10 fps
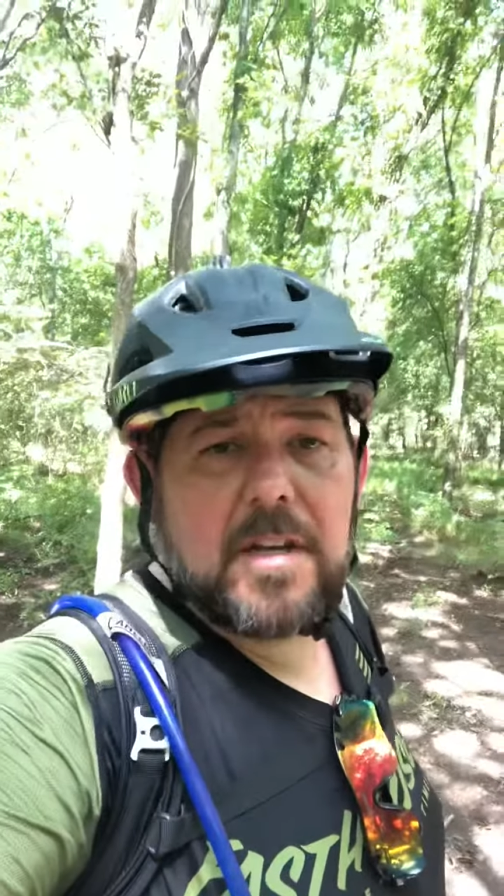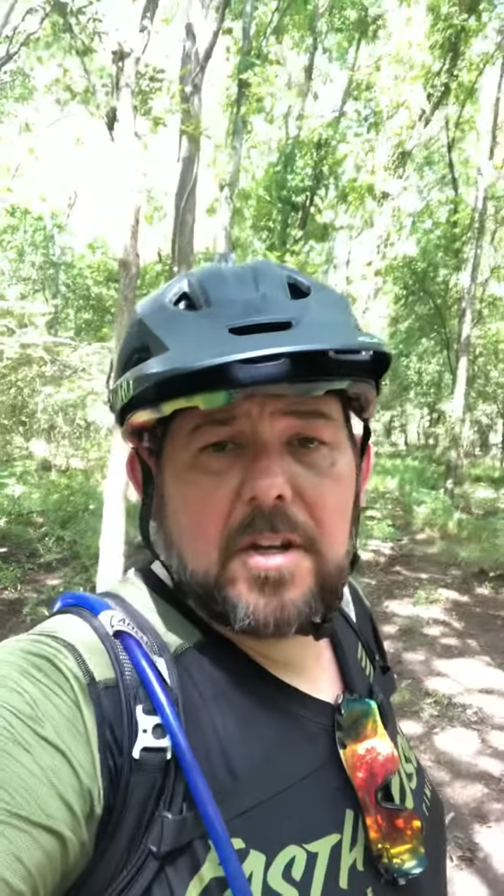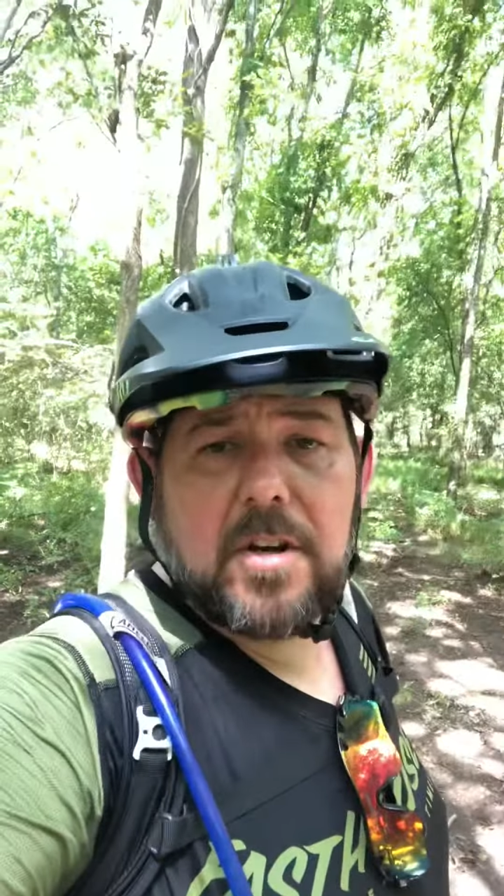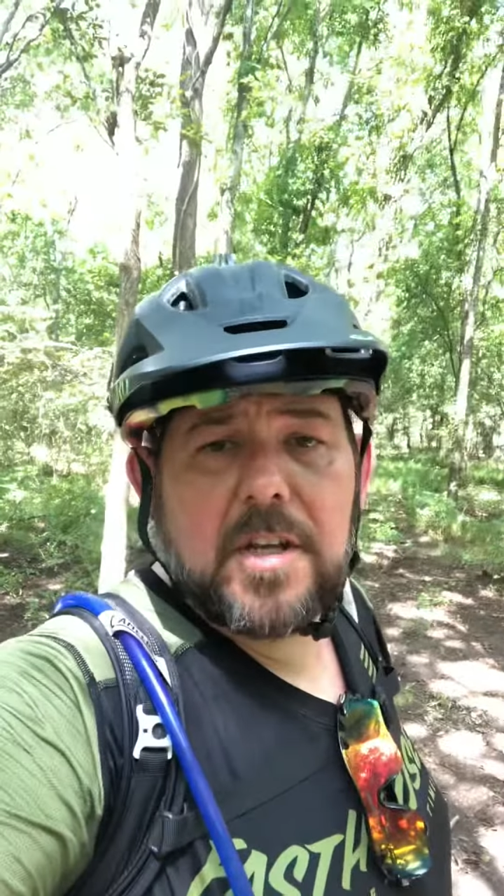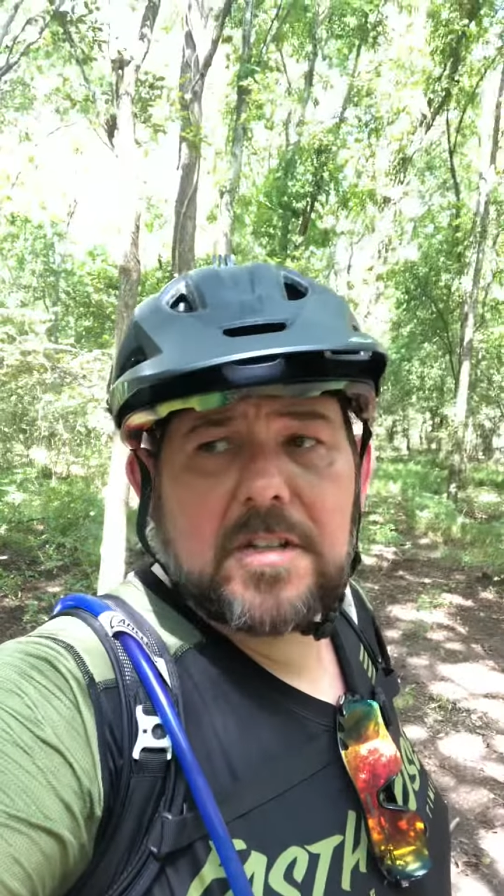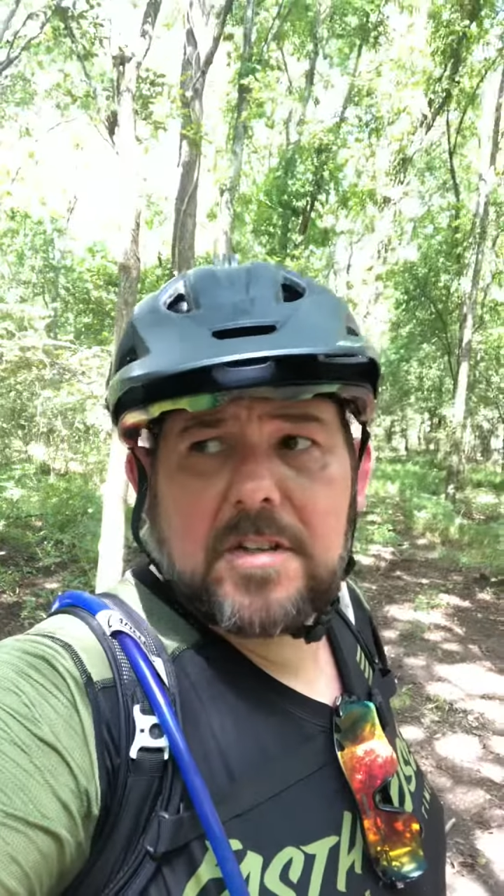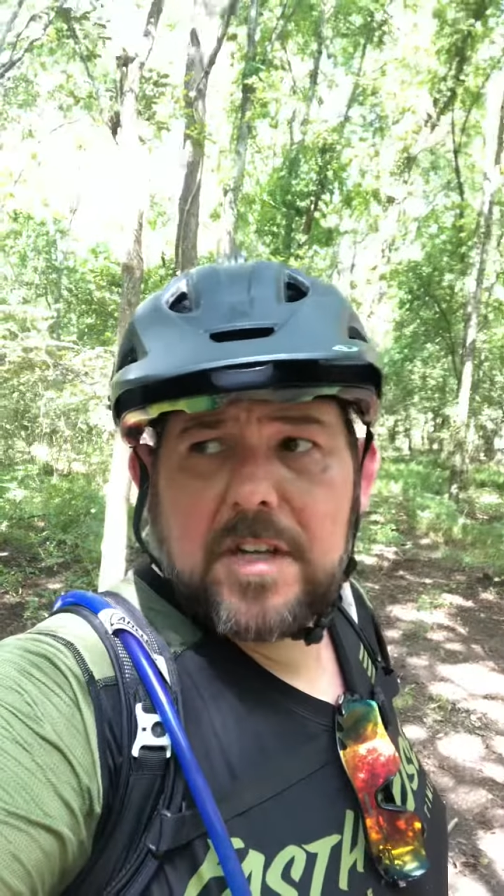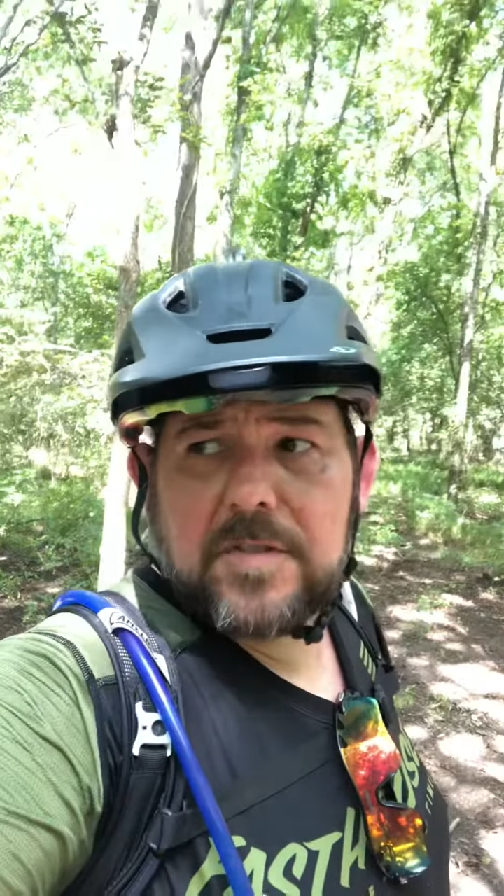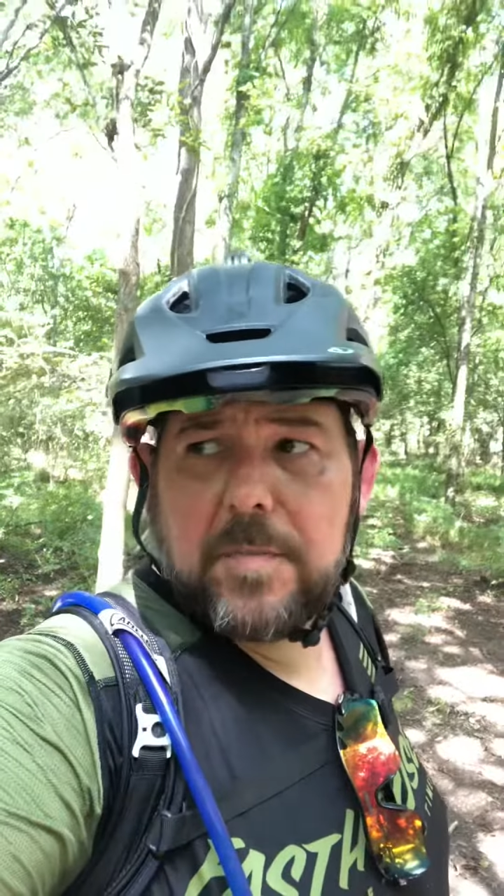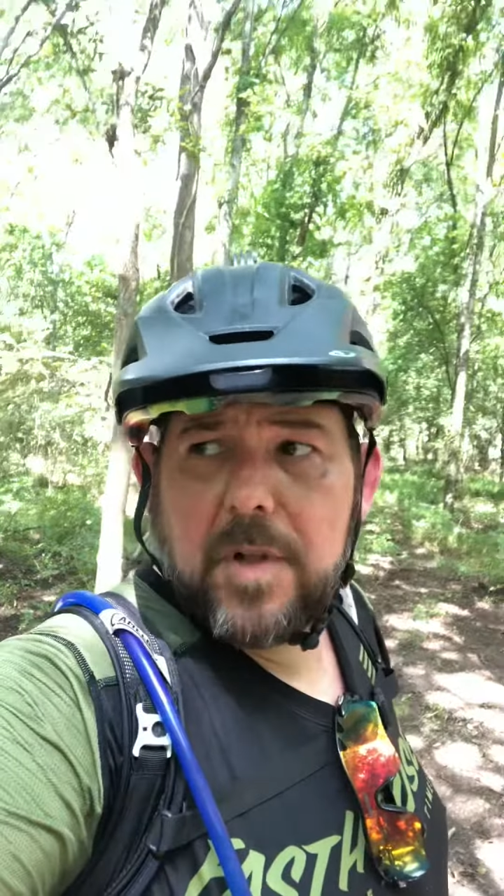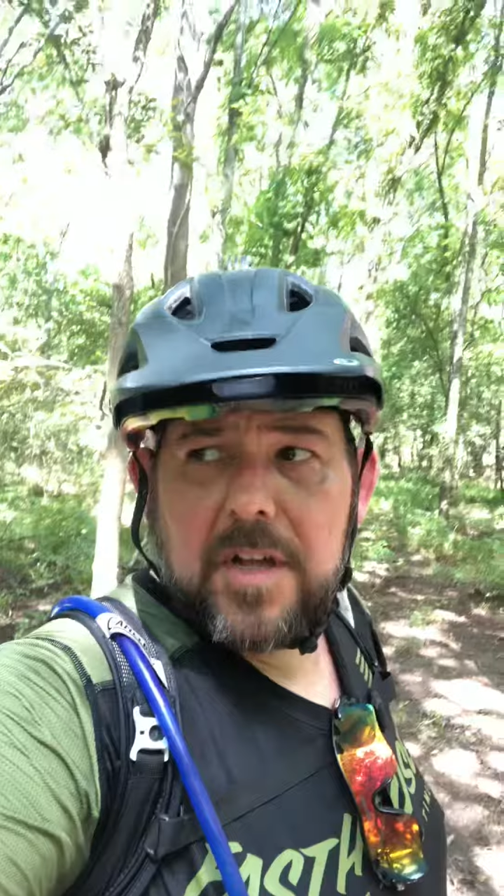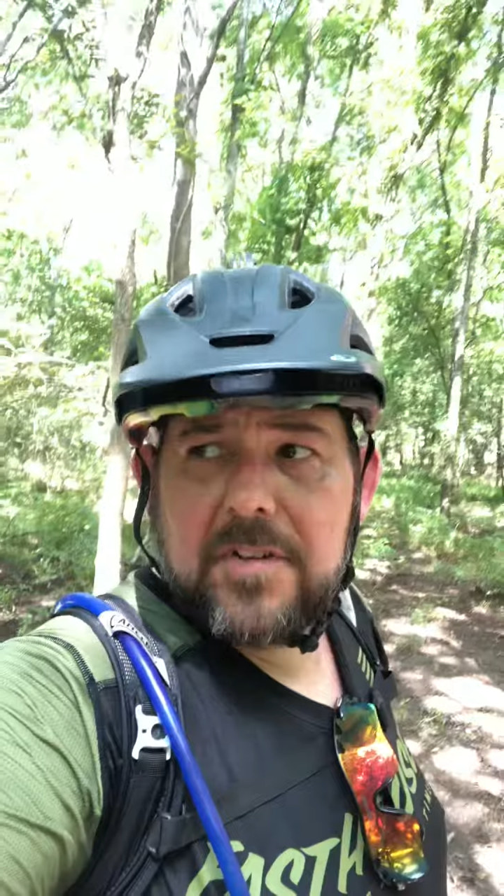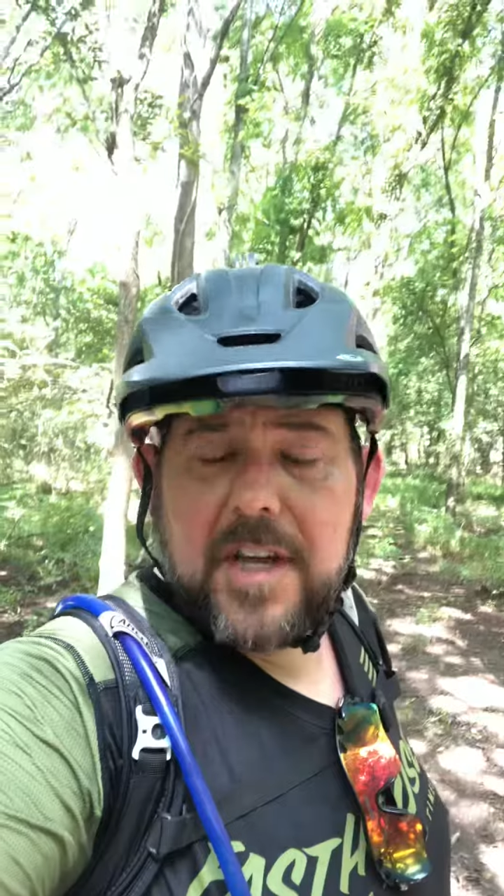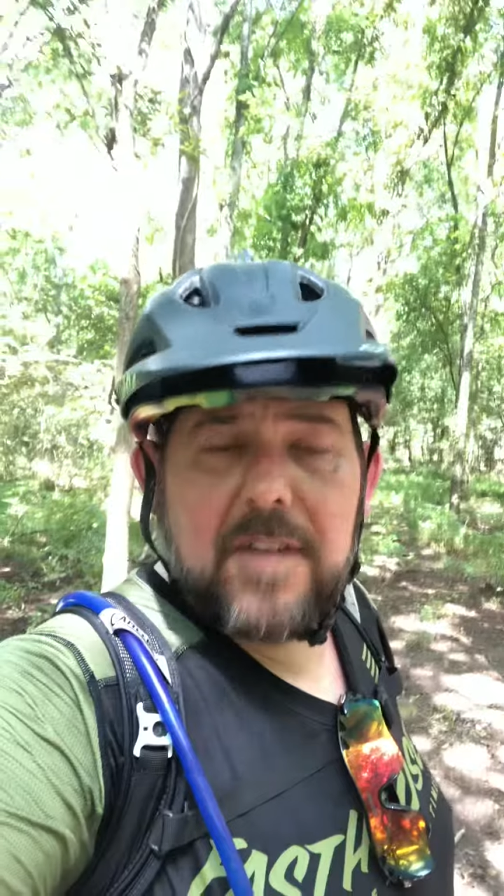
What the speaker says: you know, yesterday was a blessed day.